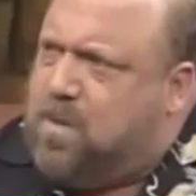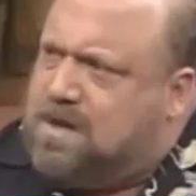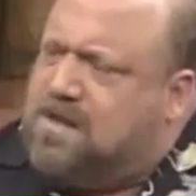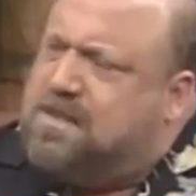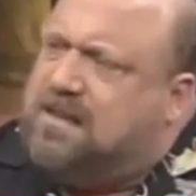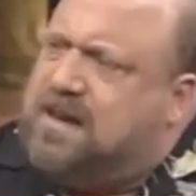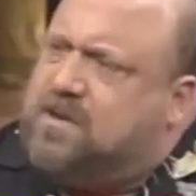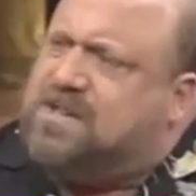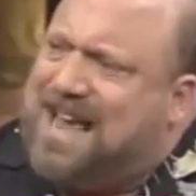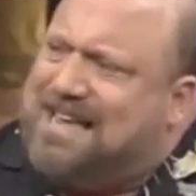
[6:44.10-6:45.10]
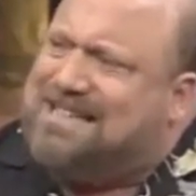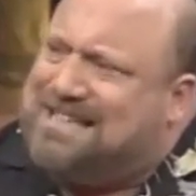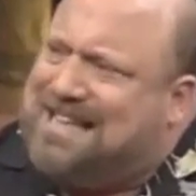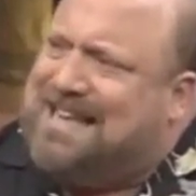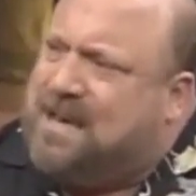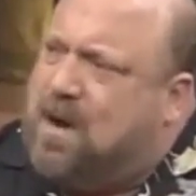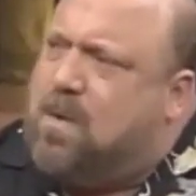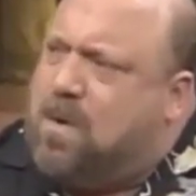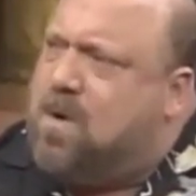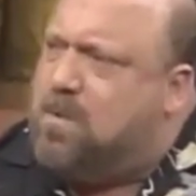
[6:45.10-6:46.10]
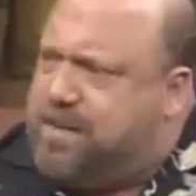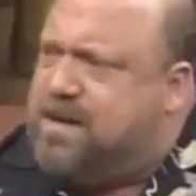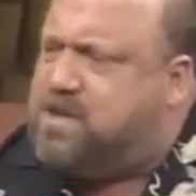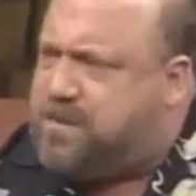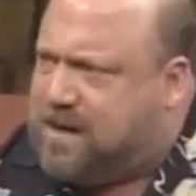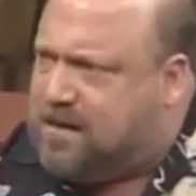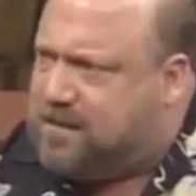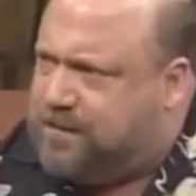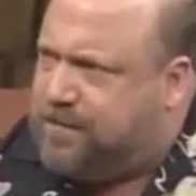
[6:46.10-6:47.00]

What do the letters S-T-O-O-P spell?